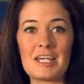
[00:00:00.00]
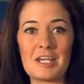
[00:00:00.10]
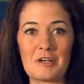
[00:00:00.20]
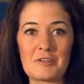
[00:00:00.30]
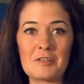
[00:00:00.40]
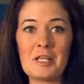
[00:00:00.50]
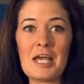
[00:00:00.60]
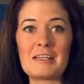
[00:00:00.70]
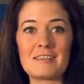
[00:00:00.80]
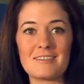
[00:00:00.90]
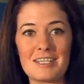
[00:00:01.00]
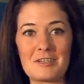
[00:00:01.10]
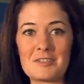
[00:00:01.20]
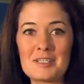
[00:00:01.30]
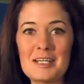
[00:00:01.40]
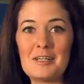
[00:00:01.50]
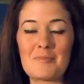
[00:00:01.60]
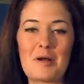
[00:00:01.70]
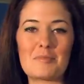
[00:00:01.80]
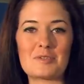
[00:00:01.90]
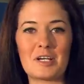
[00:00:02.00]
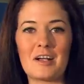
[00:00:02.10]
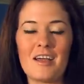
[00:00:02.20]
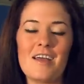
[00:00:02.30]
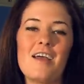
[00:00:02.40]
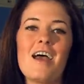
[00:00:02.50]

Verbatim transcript: here's the lights, here's the teleprompter.